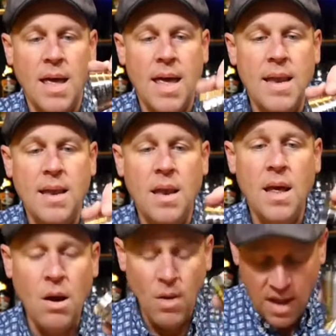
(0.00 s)
And
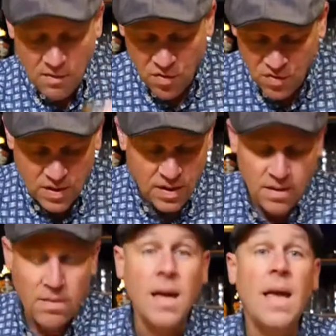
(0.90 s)
now everything
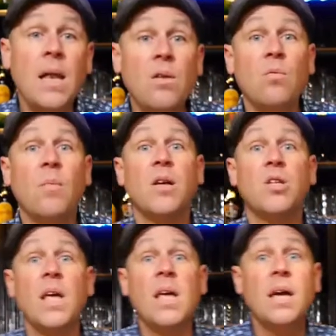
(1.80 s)
is into my
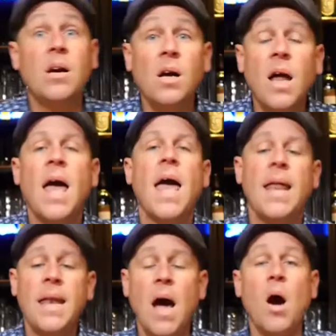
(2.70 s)
shaker,
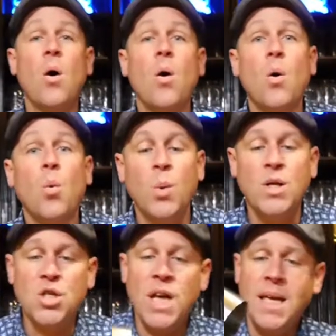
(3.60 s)
and now
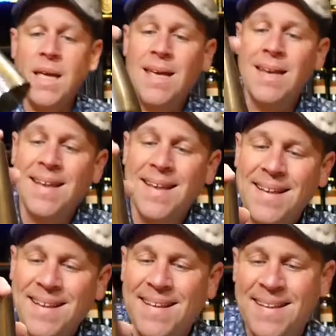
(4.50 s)
we shake it.